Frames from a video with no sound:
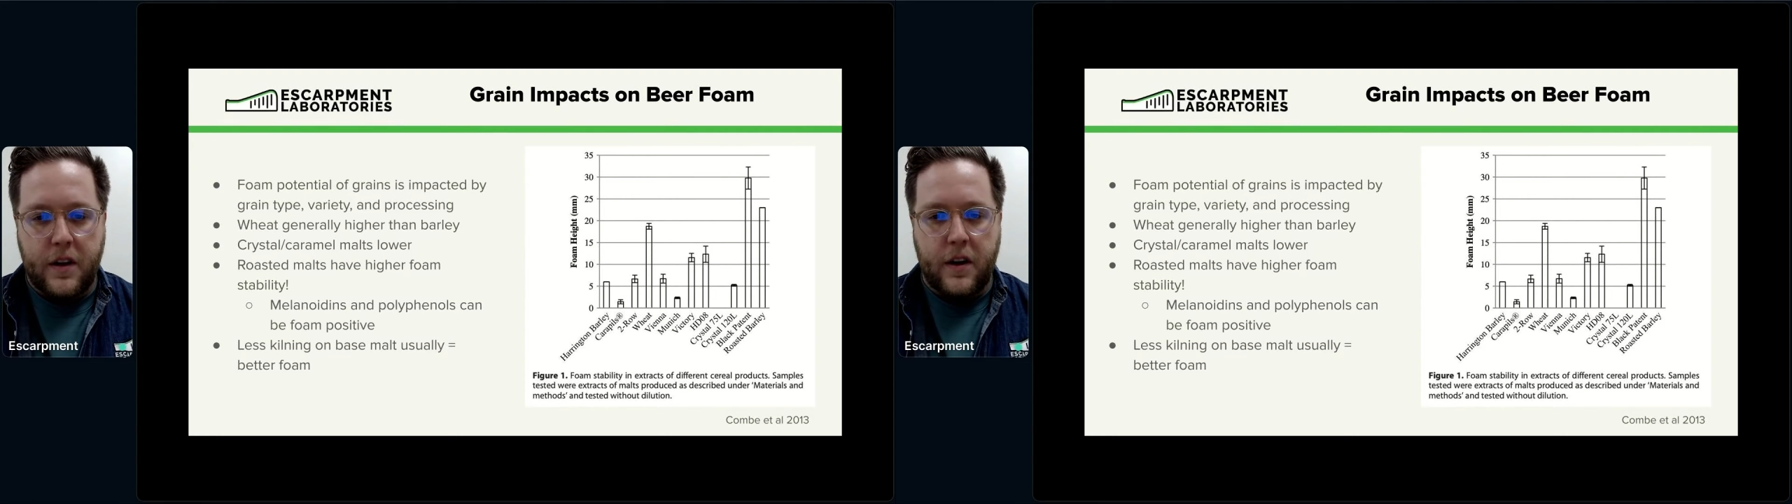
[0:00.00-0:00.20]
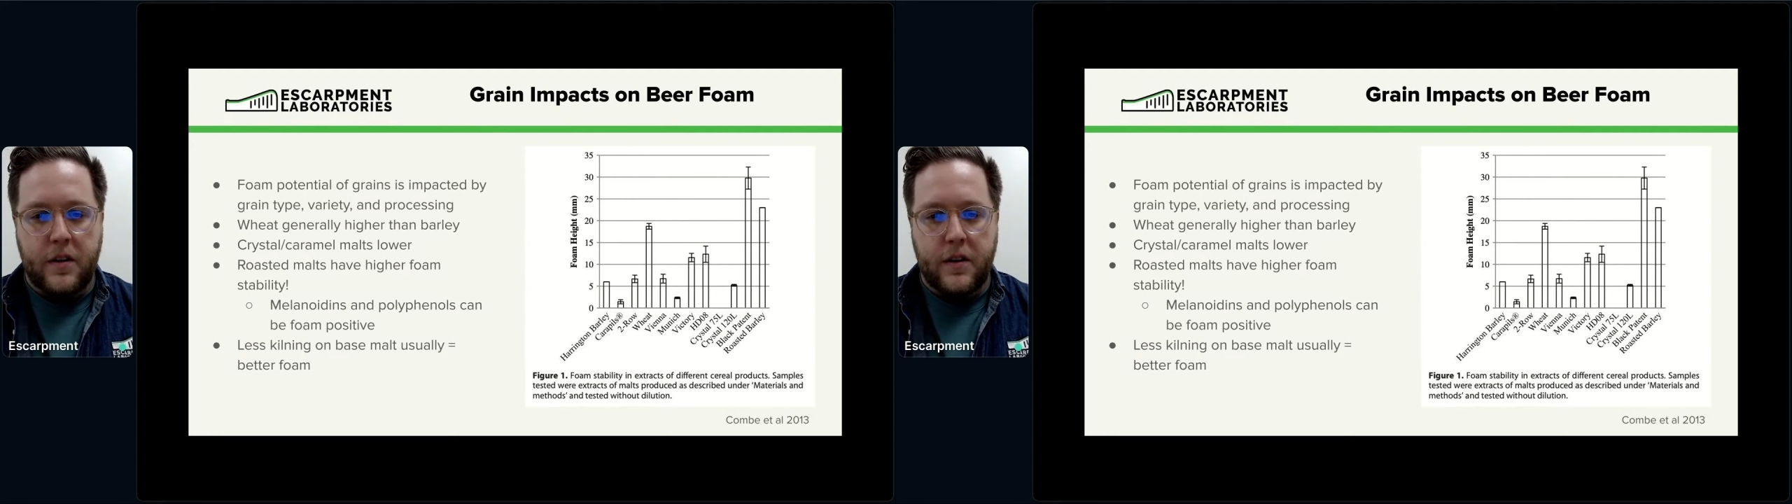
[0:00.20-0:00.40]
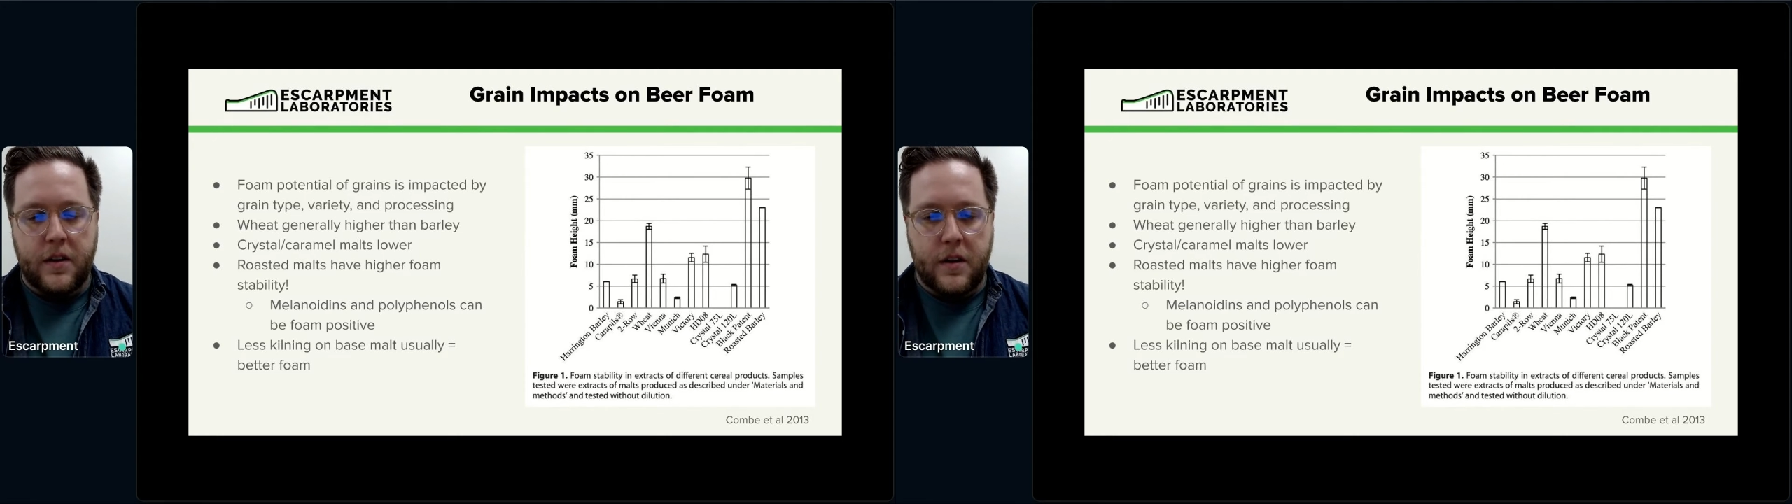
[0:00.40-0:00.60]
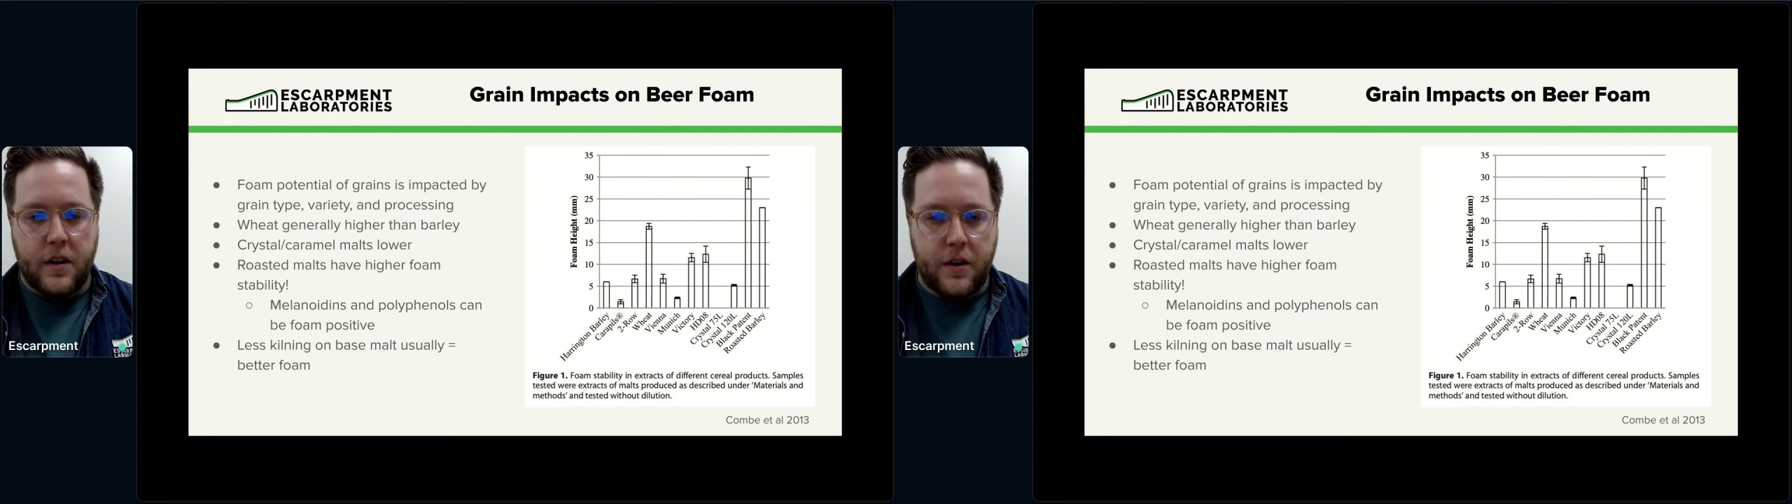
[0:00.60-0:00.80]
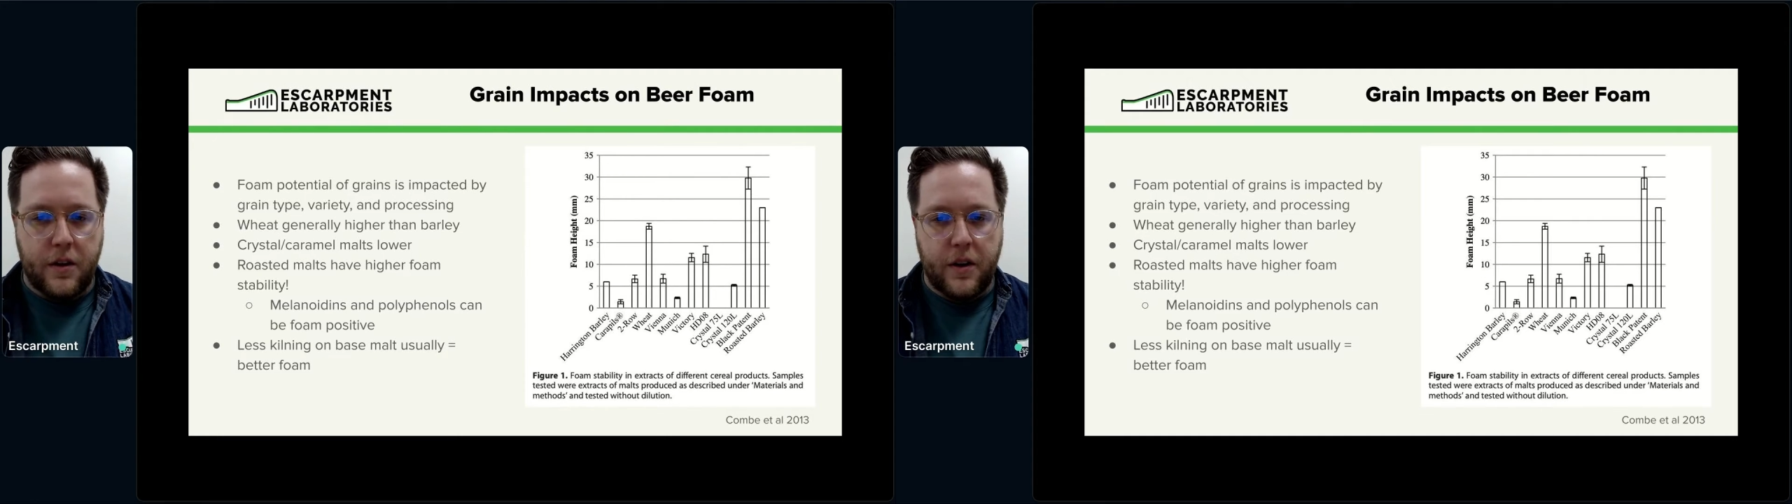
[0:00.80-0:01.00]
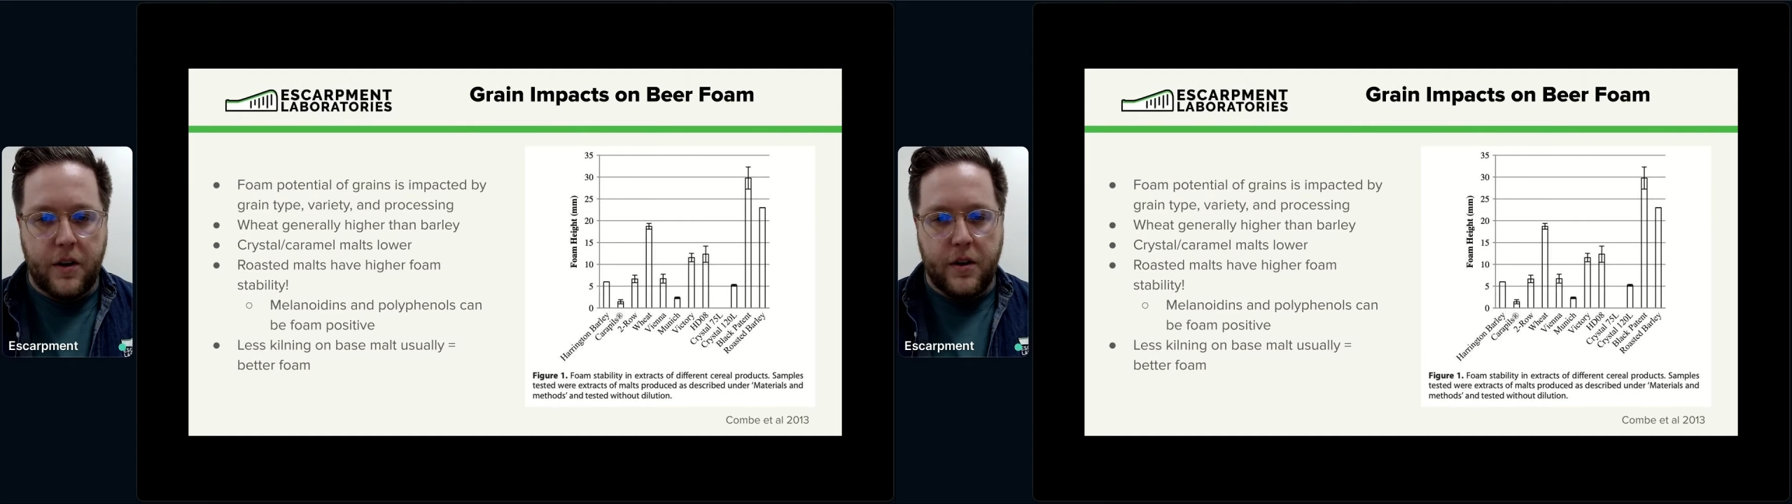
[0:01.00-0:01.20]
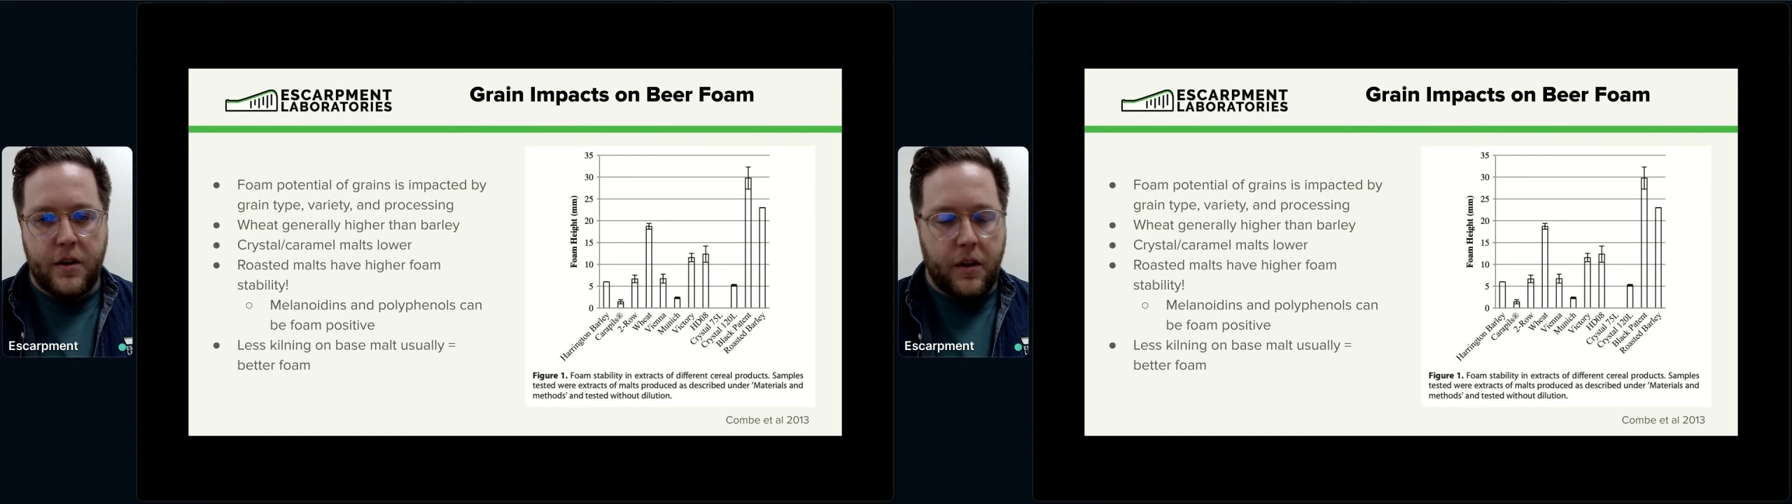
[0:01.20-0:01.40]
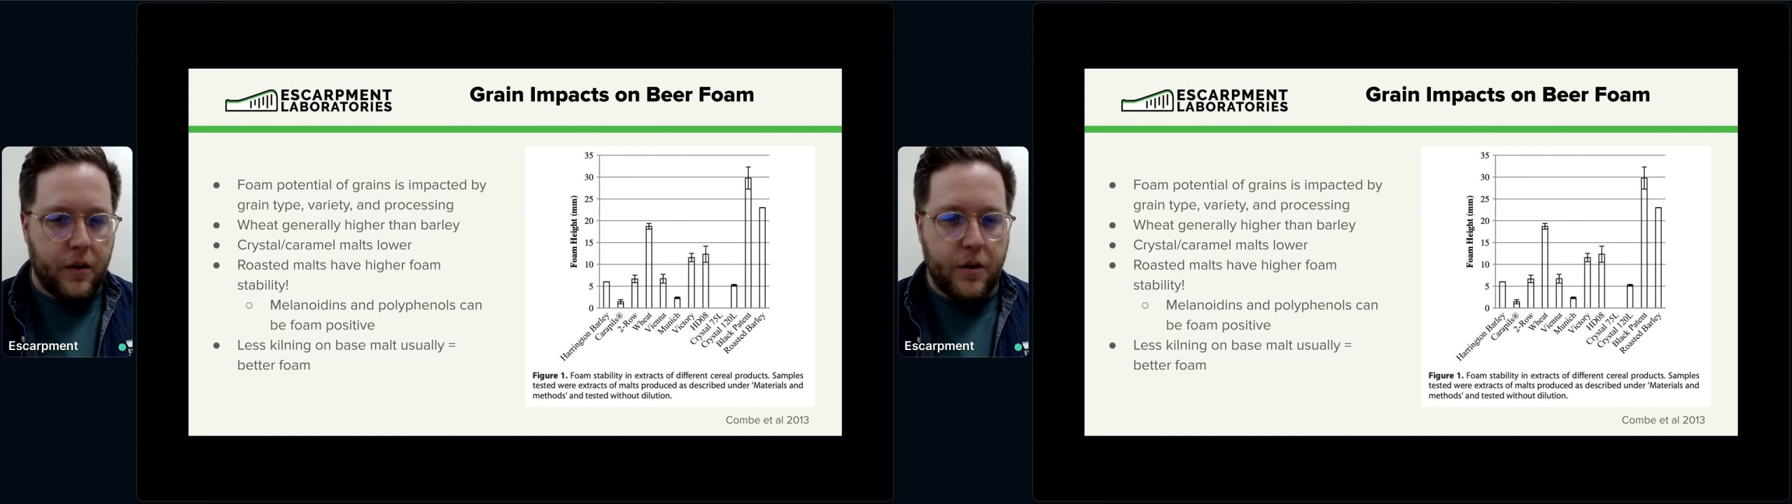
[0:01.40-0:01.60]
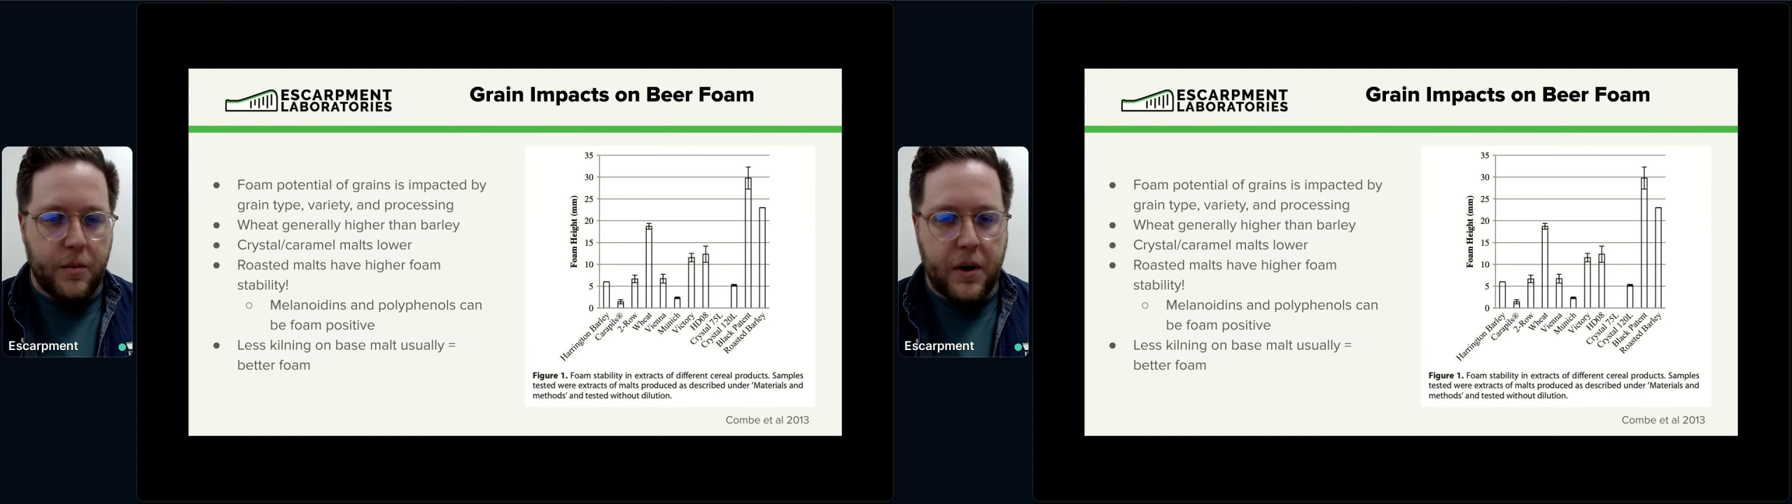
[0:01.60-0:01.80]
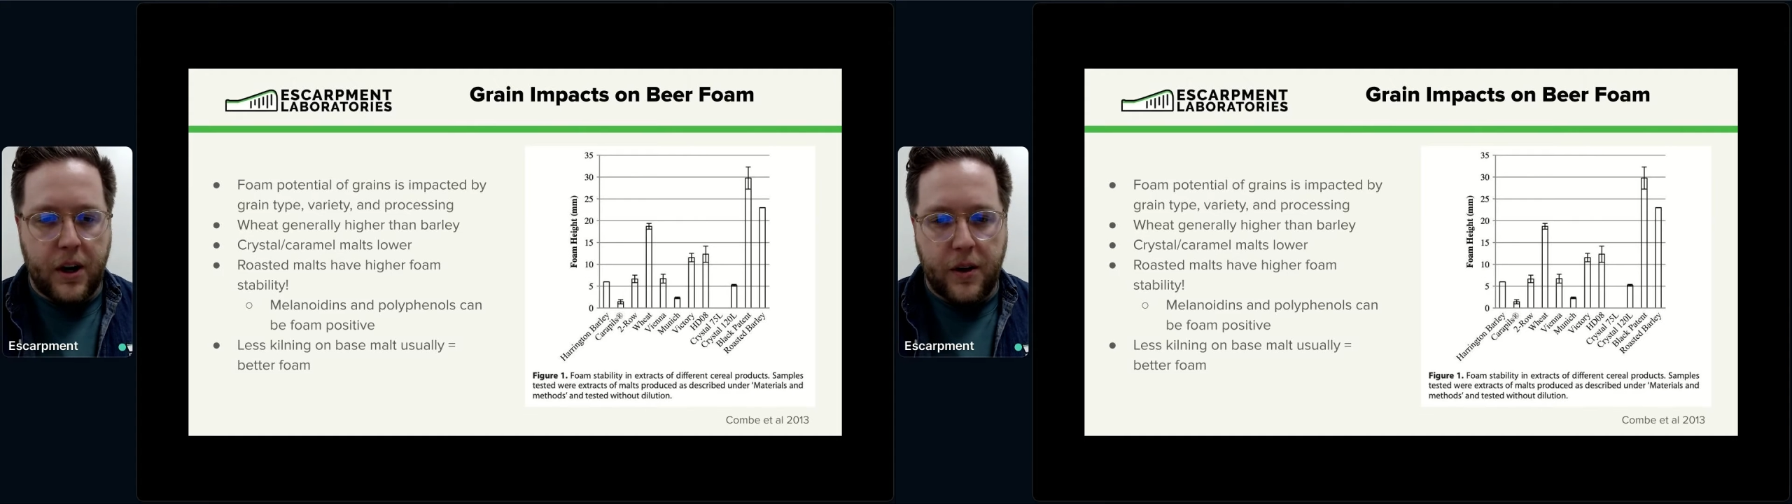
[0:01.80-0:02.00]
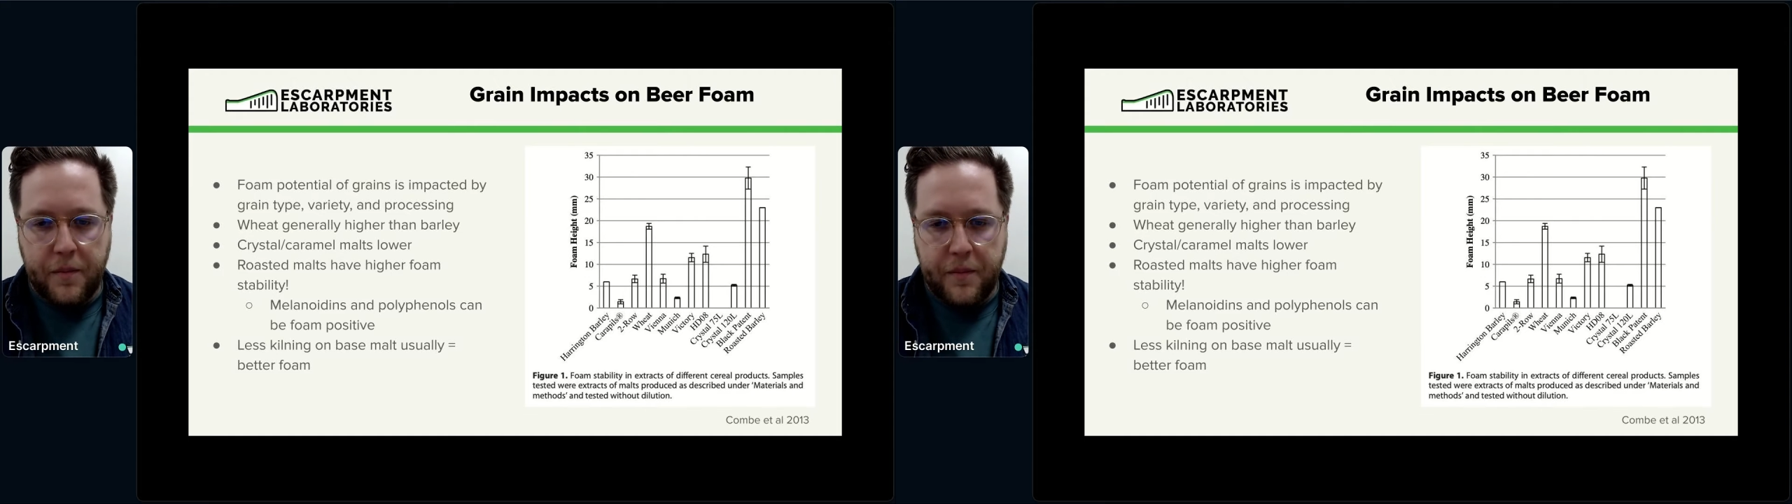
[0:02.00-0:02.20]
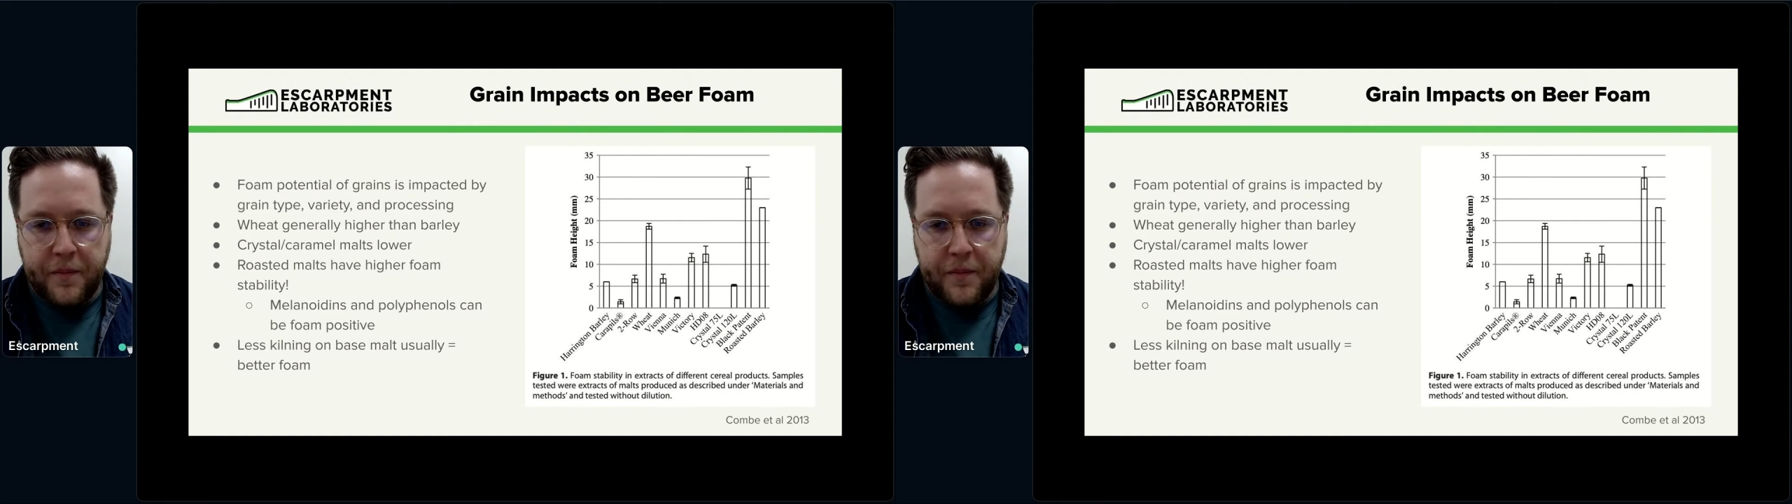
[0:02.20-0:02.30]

there in the third bar.